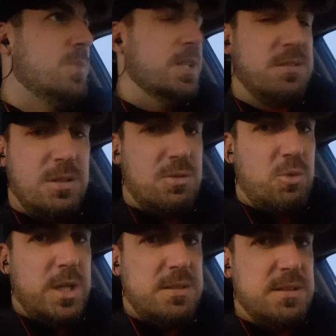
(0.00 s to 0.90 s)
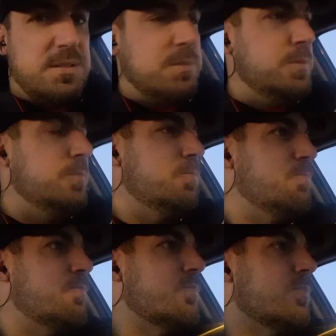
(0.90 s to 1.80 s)
That's not racism.
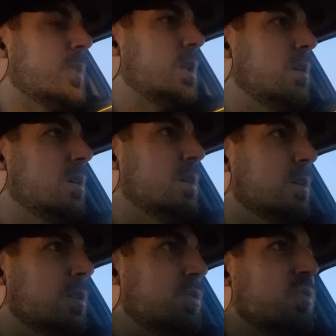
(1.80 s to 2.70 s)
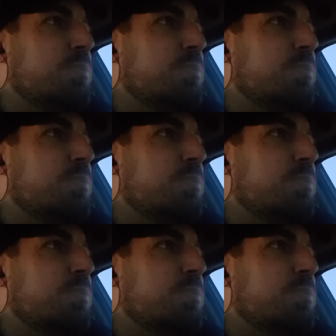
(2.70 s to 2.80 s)
To